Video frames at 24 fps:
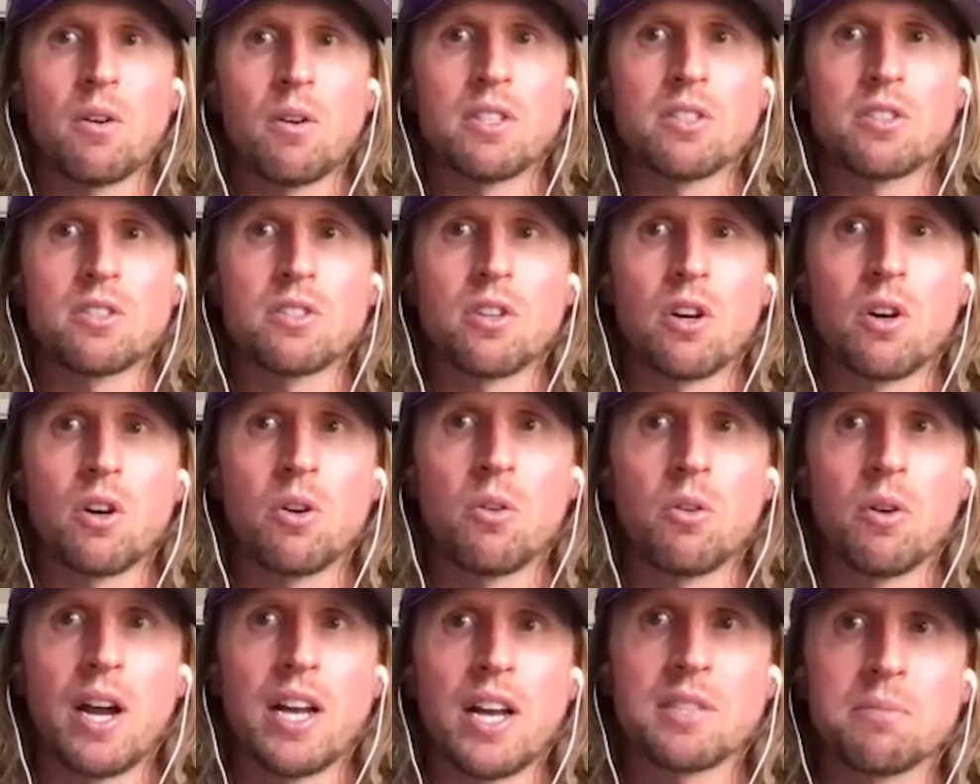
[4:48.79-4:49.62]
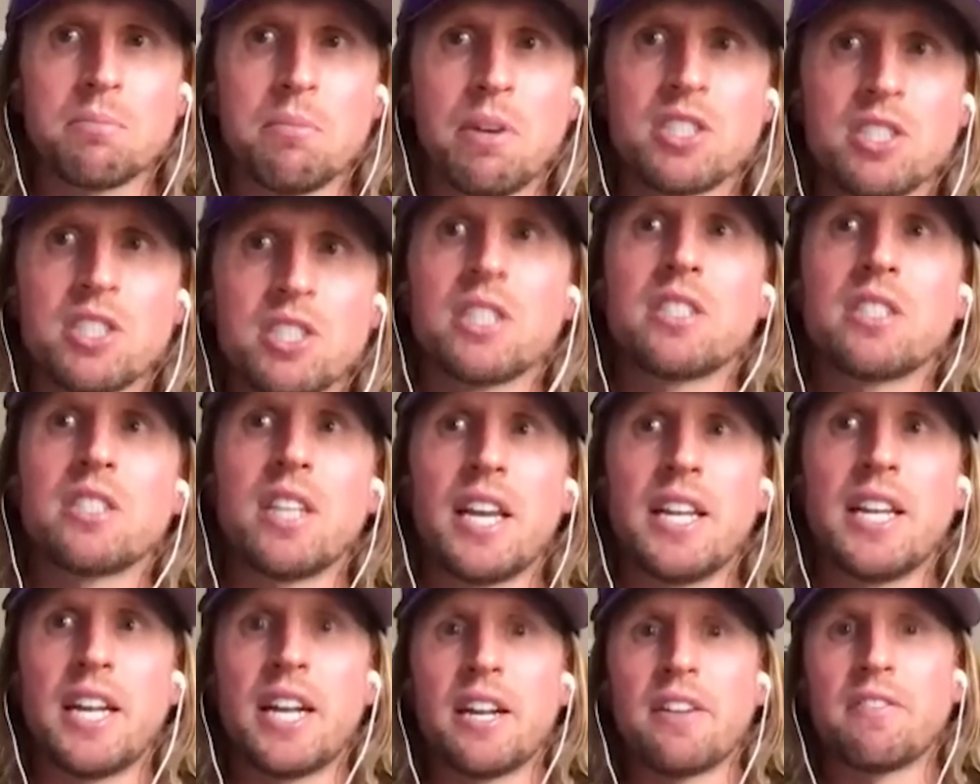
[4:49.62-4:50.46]
And so as much as
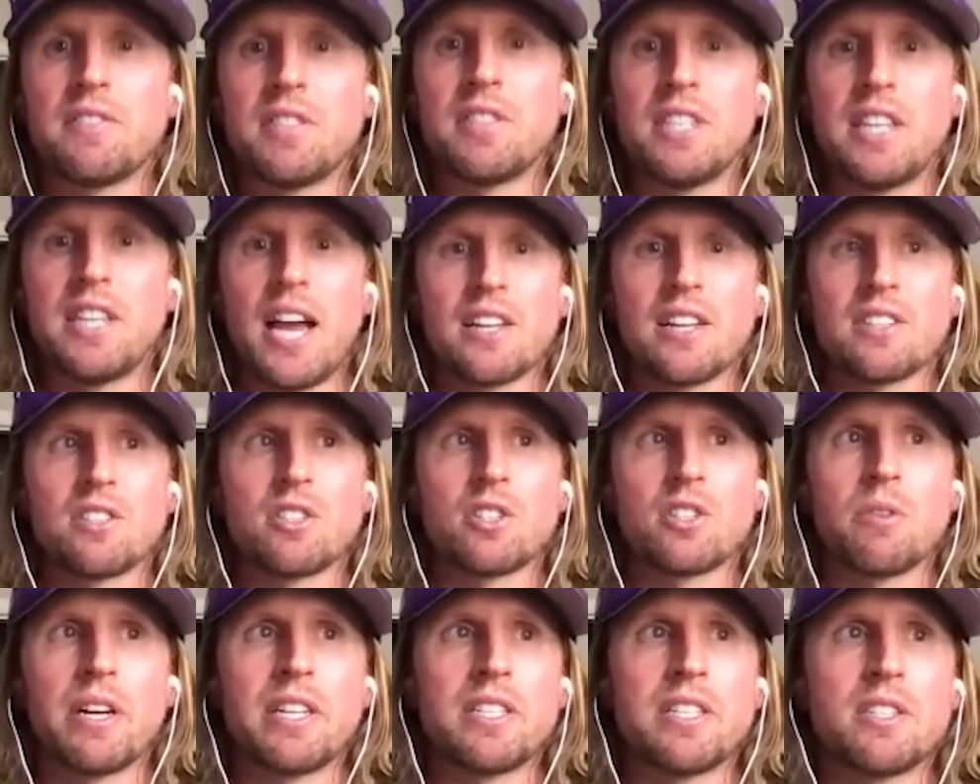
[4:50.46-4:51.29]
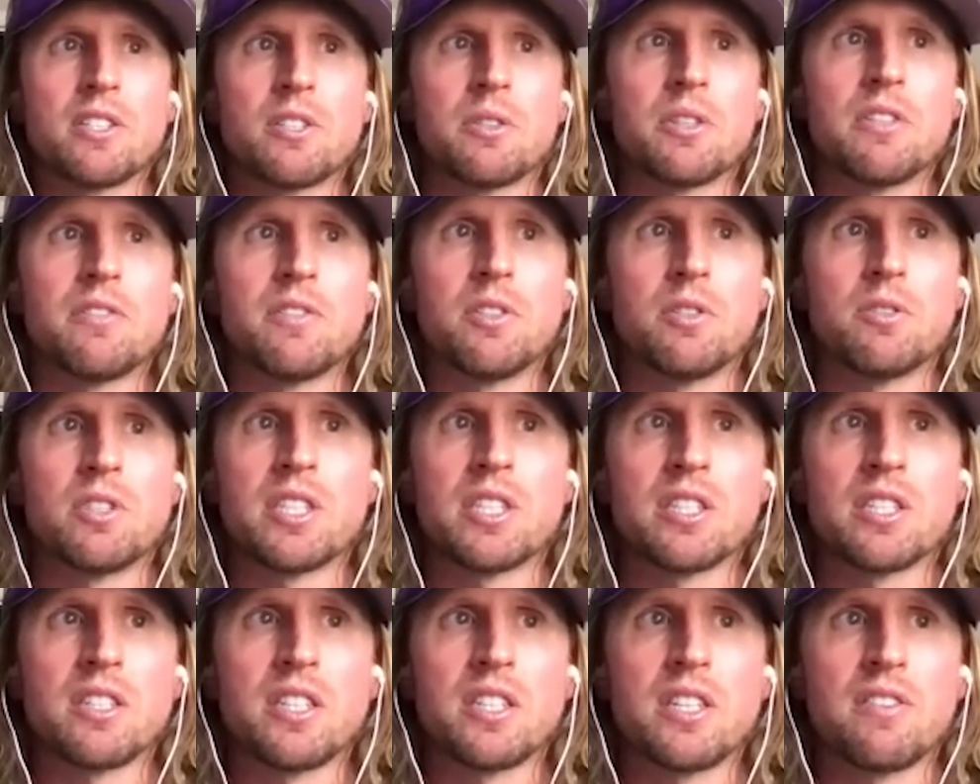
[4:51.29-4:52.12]
an NFT has a great degree of
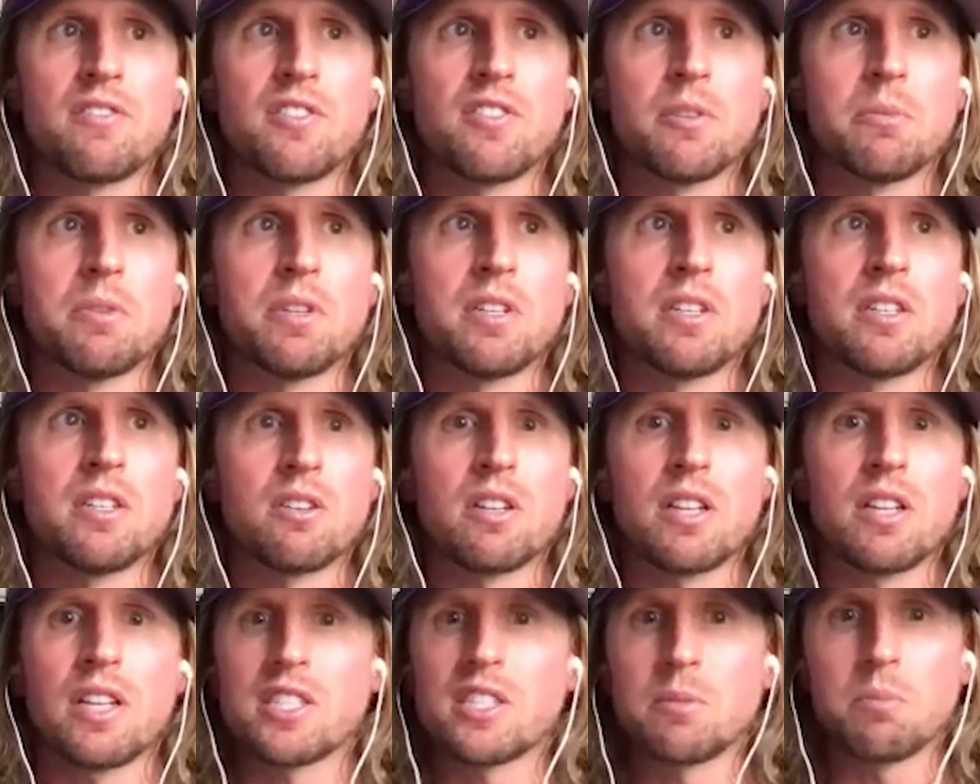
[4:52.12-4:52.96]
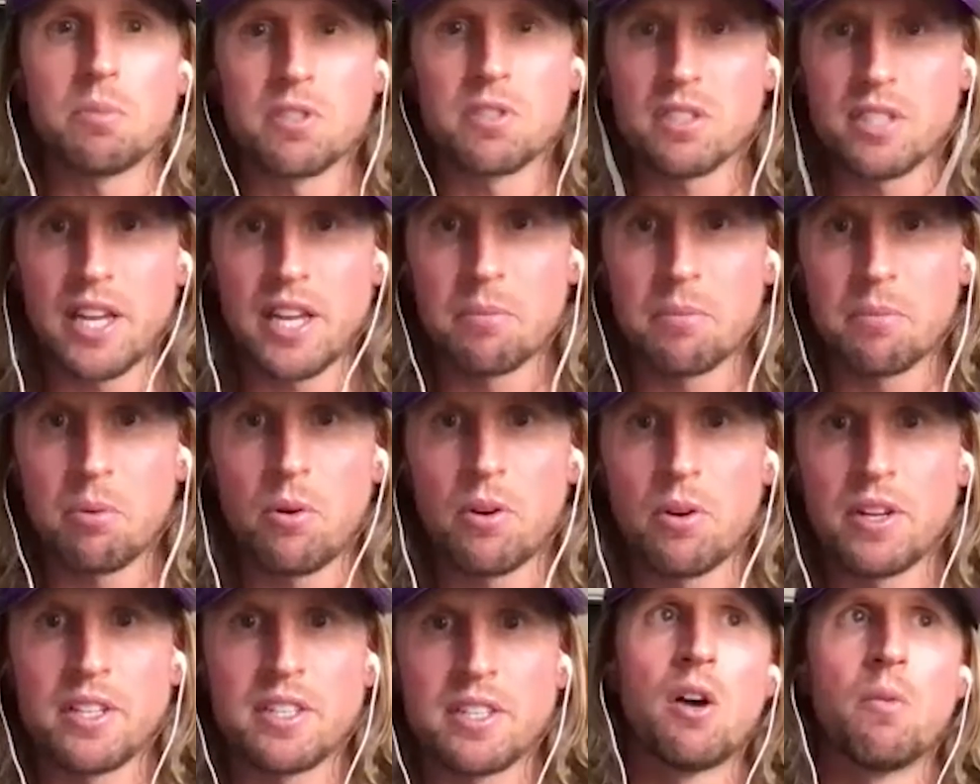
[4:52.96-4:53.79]
utility from a collectible
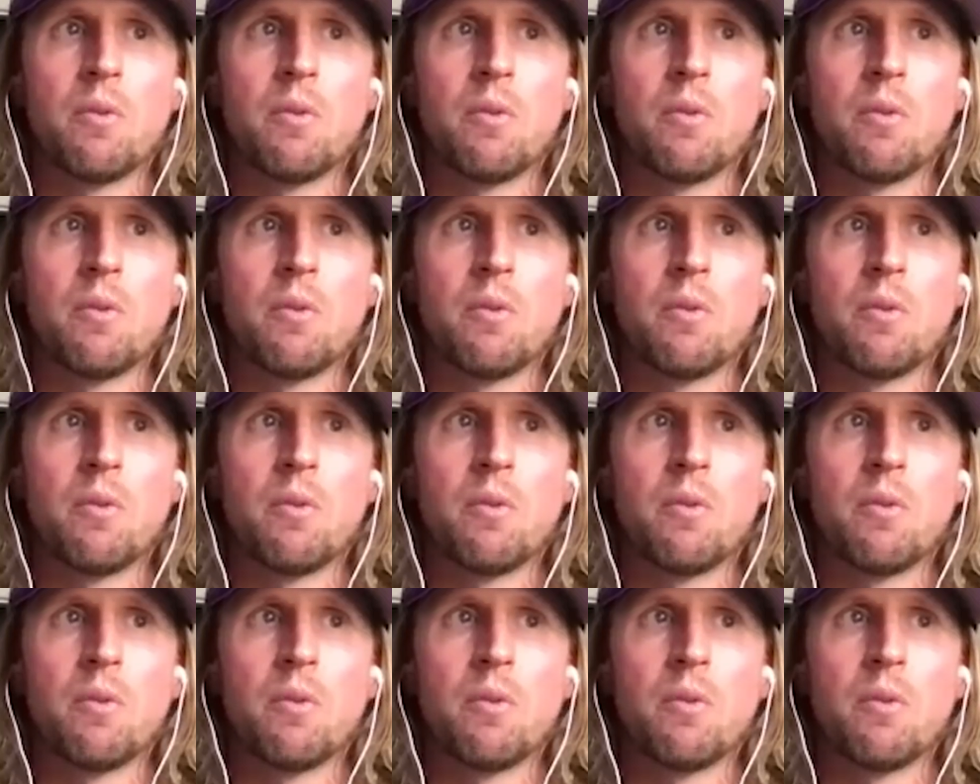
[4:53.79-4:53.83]
standpoint,